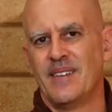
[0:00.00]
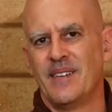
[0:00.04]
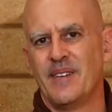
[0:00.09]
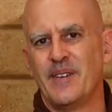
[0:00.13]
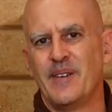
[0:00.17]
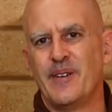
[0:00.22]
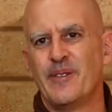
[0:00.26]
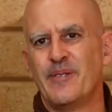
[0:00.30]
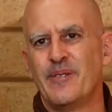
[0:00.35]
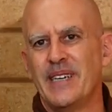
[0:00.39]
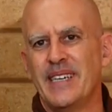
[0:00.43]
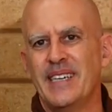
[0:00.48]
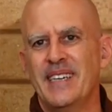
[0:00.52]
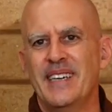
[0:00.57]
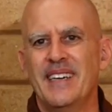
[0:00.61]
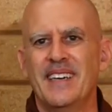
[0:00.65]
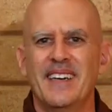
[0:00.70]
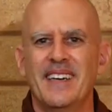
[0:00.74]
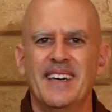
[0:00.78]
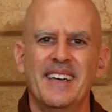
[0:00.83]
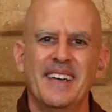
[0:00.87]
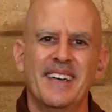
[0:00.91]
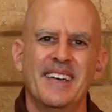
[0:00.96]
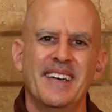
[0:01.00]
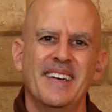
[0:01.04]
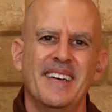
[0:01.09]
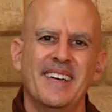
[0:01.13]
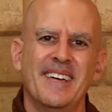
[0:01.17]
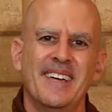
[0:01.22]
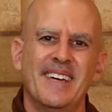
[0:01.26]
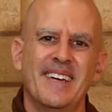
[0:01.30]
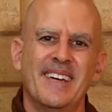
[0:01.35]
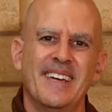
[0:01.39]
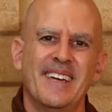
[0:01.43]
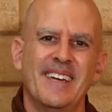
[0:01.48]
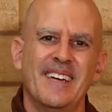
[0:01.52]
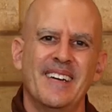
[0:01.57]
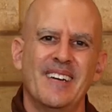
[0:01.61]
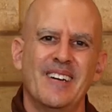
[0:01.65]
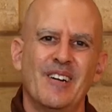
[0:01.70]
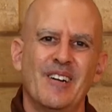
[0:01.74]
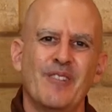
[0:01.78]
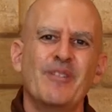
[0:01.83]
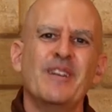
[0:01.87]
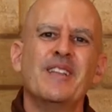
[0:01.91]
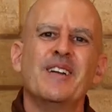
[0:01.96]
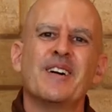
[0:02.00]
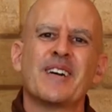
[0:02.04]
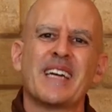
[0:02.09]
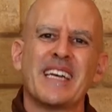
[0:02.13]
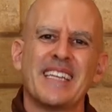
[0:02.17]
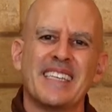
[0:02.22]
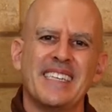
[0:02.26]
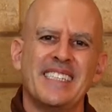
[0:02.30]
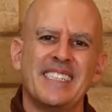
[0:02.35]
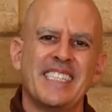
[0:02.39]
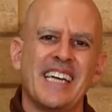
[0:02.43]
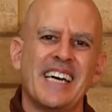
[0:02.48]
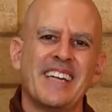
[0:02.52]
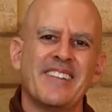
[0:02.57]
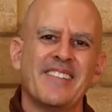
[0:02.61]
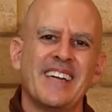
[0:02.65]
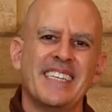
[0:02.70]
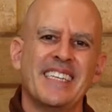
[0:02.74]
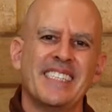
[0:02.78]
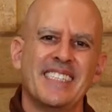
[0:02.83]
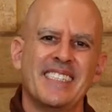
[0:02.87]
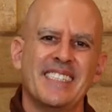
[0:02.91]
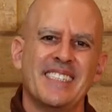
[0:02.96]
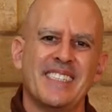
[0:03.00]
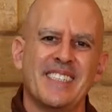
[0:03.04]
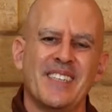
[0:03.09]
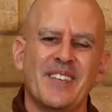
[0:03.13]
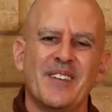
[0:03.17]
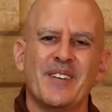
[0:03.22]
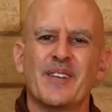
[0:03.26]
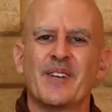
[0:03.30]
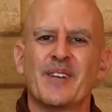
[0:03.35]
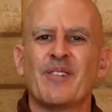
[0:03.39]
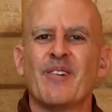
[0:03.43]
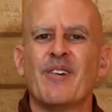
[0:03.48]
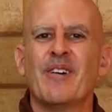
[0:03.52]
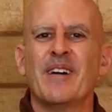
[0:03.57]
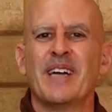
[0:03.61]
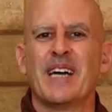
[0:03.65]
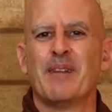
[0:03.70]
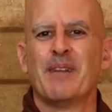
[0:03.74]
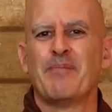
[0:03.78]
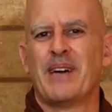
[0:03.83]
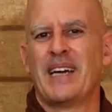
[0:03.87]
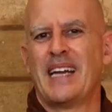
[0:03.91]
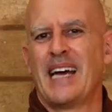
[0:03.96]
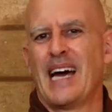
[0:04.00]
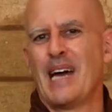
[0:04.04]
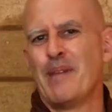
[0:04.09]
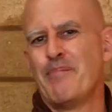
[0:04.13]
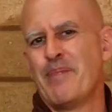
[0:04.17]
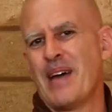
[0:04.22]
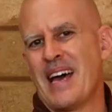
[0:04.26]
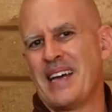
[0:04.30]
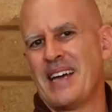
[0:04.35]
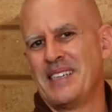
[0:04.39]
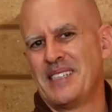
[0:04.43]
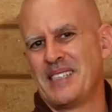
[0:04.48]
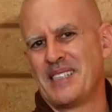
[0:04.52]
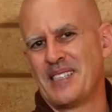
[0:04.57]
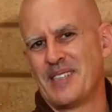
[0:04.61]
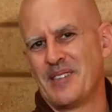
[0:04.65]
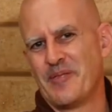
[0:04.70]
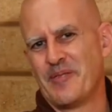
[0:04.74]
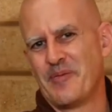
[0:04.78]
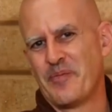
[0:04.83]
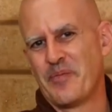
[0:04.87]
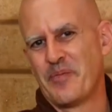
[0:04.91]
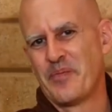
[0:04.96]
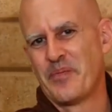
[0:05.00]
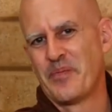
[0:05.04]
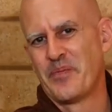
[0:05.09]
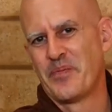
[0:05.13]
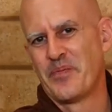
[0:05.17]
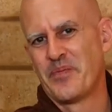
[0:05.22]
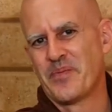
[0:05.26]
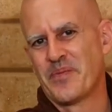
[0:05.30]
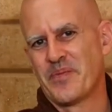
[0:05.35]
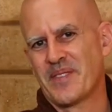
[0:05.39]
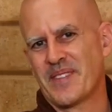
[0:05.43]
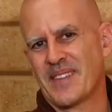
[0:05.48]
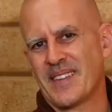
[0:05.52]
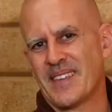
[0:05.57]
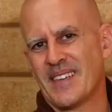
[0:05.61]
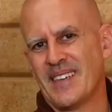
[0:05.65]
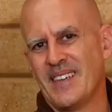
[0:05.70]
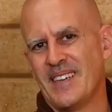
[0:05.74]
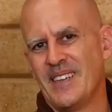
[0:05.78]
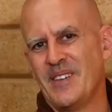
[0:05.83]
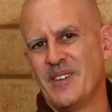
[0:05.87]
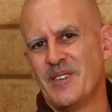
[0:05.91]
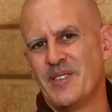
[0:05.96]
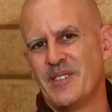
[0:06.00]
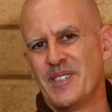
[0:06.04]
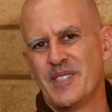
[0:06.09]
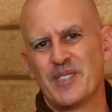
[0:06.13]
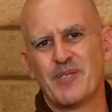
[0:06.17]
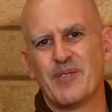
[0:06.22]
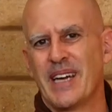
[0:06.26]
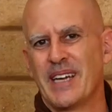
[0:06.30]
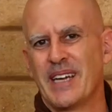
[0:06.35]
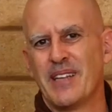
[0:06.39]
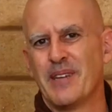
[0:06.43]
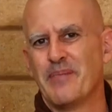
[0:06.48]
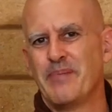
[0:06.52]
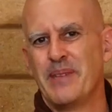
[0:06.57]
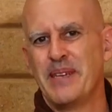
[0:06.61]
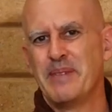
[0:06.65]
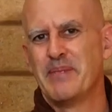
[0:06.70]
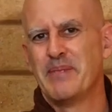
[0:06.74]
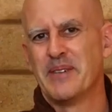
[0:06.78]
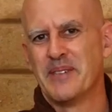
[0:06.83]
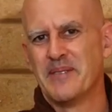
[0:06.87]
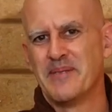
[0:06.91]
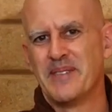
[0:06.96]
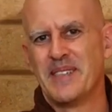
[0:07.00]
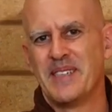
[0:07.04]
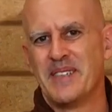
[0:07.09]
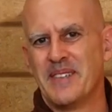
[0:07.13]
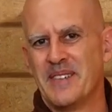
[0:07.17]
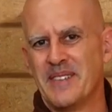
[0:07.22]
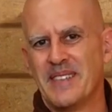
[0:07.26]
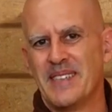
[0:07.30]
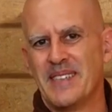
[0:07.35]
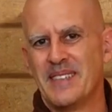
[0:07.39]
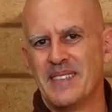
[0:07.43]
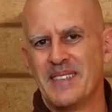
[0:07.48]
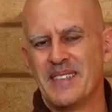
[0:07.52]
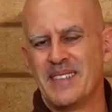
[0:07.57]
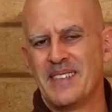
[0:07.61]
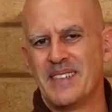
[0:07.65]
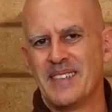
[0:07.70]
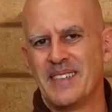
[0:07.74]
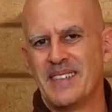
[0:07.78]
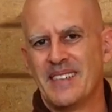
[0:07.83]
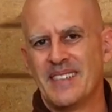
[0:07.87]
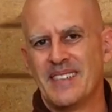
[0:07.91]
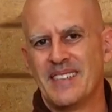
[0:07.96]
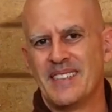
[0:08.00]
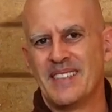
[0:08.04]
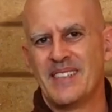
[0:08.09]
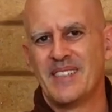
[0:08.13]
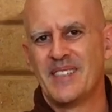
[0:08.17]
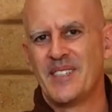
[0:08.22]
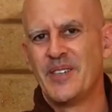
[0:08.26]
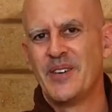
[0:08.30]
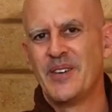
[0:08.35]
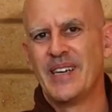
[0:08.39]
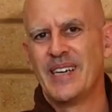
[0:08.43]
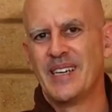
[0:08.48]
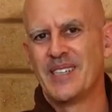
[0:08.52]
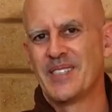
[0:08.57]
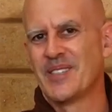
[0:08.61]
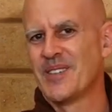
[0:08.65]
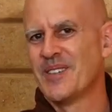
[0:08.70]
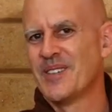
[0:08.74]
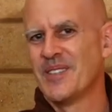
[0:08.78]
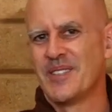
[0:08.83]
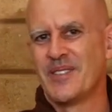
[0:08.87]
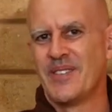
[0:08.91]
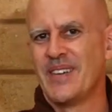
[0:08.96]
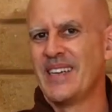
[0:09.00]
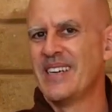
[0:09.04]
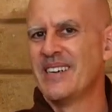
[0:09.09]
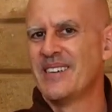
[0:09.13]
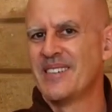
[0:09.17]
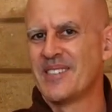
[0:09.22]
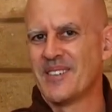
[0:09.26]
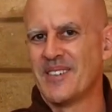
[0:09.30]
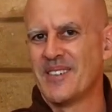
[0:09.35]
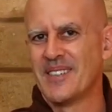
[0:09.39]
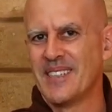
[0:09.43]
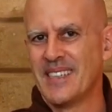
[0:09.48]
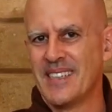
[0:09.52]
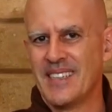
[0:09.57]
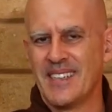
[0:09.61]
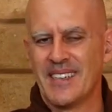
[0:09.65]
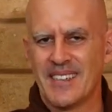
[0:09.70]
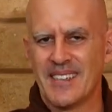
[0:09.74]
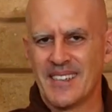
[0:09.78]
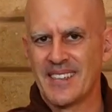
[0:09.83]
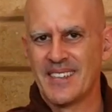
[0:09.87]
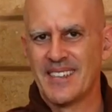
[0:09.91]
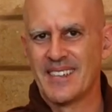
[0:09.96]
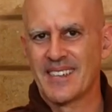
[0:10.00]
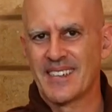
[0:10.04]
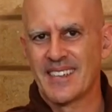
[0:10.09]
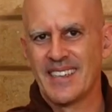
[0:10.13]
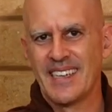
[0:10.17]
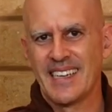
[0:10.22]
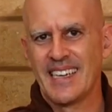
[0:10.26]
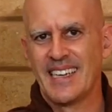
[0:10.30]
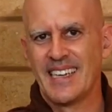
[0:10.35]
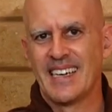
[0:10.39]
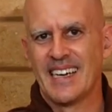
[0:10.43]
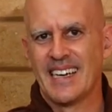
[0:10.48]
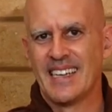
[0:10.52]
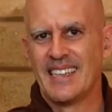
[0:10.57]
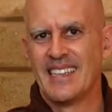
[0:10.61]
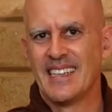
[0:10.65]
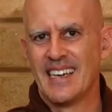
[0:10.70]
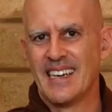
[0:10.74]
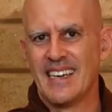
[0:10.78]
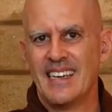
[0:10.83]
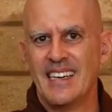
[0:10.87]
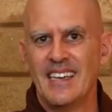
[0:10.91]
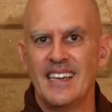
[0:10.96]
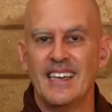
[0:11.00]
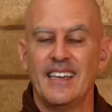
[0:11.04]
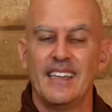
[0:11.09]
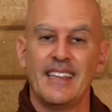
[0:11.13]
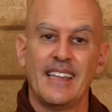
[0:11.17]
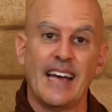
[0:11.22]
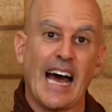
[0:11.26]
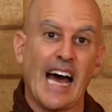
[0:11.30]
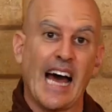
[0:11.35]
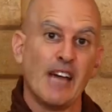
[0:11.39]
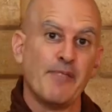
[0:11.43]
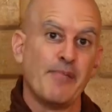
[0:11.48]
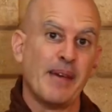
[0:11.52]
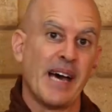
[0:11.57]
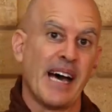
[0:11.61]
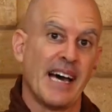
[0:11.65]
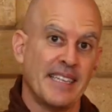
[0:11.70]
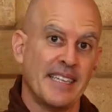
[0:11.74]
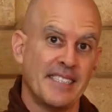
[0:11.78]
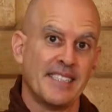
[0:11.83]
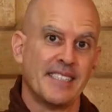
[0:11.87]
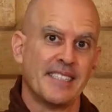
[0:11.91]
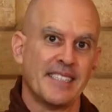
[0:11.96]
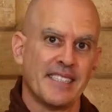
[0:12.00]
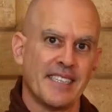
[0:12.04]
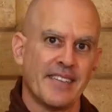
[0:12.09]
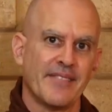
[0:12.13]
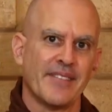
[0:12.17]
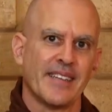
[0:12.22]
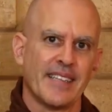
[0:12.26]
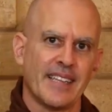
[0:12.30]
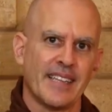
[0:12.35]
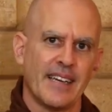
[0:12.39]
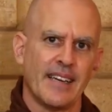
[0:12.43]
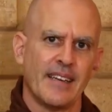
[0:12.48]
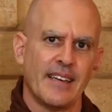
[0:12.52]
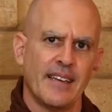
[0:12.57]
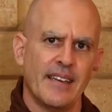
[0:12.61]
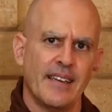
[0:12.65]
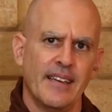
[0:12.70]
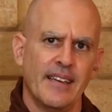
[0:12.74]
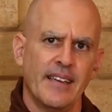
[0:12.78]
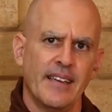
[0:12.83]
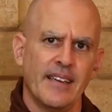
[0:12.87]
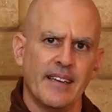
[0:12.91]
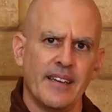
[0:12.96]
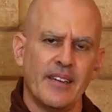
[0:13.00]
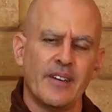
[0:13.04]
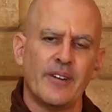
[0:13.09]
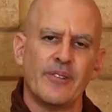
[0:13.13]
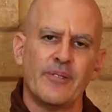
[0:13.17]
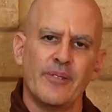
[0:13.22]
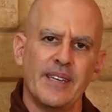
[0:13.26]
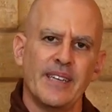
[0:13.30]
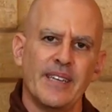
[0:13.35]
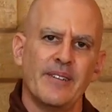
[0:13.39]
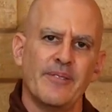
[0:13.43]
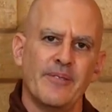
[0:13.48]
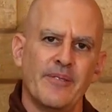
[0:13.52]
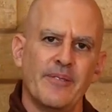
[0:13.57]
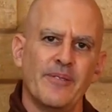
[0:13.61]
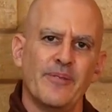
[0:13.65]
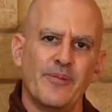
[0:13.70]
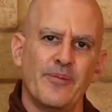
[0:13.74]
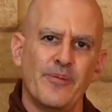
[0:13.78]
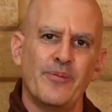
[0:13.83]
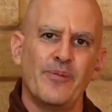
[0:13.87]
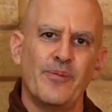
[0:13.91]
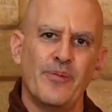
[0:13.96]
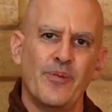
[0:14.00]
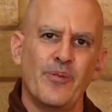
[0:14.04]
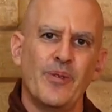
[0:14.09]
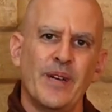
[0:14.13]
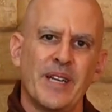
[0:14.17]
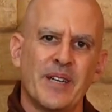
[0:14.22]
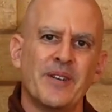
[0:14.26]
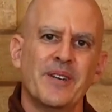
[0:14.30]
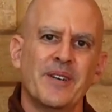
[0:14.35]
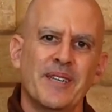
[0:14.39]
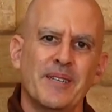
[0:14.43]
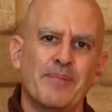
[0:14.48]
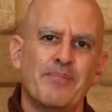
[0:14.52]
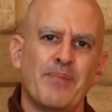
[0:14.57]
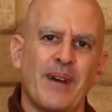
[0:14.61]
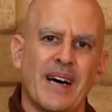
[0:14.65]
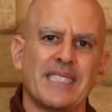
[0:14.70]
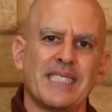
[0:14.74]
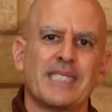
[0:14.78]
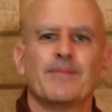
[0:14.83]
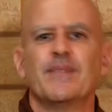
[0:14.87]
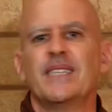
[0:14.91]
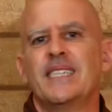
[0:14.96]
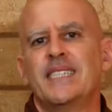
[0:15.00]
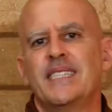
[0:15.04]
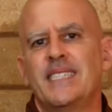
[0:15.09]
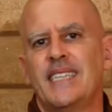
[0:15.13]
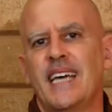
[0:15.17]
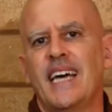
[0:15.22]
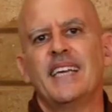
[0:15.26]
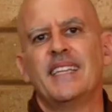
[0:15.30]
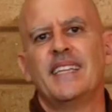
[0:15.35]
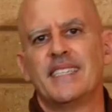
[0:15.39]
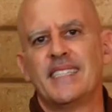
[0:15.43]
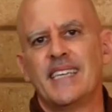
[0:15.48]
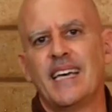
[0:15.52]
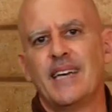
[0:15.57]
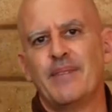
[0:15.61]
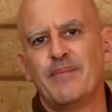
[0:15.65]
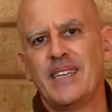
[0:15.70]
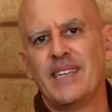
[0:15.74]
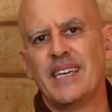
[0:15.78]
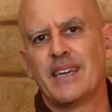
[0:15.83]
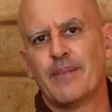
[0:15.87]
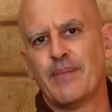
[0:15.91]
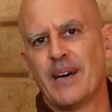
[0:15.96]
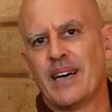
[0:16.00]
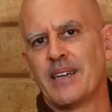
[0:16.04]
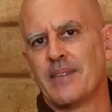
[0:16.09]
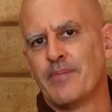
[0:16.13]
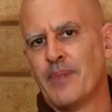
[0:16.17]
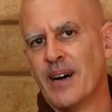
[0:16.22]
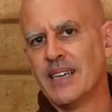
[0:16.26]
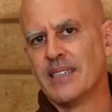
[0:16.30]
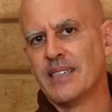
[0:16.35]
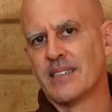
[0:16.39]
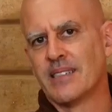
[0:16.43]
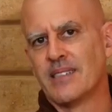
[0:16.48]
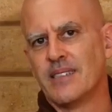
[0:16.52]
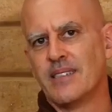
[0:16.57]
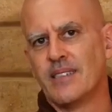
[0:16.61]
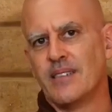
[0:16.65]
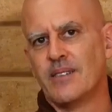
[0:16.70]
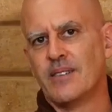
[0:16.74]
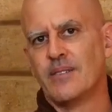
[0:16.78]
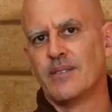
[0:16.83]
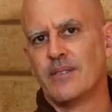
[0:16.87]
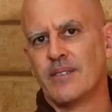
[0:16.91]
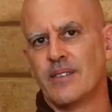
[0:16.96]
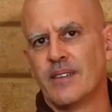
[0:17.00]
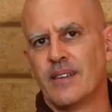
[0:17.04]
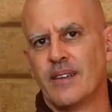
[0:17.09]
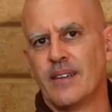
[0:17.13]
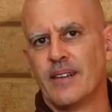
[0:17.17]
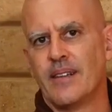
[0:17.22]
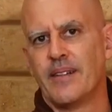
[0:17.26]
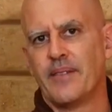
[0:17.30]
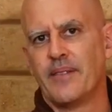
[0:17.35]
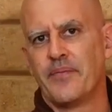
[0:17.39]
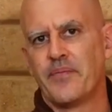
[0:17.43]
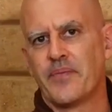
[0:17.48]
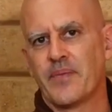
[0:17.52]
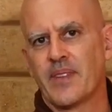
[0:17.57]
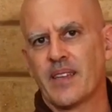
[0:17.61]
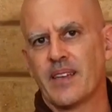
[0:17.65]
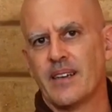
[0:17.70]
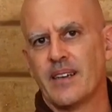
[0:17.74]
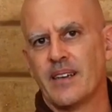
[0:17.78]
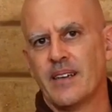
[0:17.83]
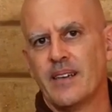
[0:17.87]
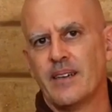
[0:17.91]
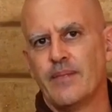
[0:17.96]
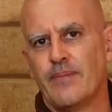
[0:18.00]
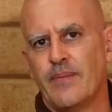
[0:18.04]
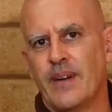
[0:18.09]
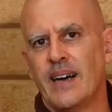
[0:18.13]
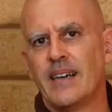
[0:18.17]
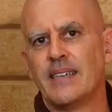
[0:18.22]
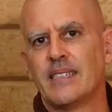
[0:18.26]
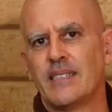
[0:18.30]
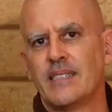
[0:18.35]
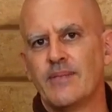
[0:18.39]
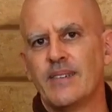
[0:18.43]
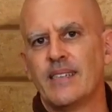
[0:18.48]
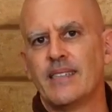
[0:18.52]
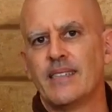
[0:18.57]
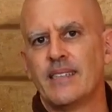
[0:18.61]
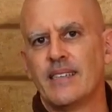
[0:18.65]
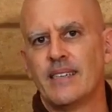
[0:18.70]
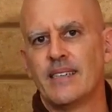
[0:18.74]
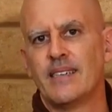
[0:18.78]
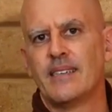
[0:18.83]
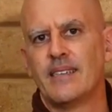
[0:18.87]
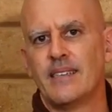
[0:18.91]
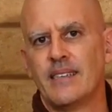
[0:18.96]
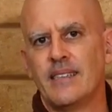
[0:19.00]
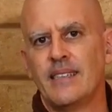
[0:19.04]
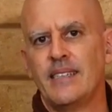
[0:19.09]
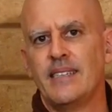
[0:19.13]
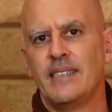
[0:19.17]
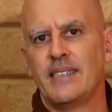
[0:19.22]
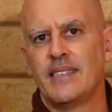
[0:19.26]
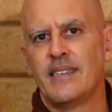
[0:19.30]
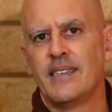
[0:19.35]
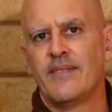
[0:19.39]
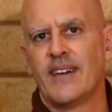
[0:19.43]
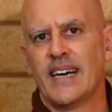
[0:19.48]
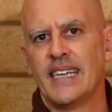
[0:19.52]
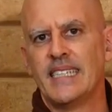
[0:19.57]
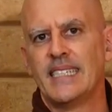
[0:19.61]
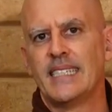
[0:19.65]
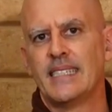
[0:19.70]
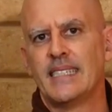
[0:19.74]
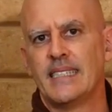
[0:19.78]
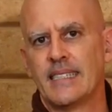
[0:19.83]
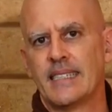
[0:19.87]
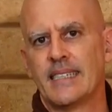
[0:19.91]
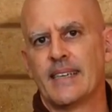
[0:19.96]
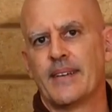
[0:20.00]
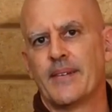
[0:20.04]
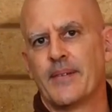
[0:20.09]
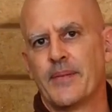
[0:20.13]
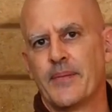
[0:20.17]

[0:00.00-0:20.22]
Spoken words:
We look at the generations, they're growing up on iPads, just regular people, they're 2 years old, 3 years old, and they're clicking on the iPads and stuff like that. We could possibly say the same thing about monks, monks with these devices.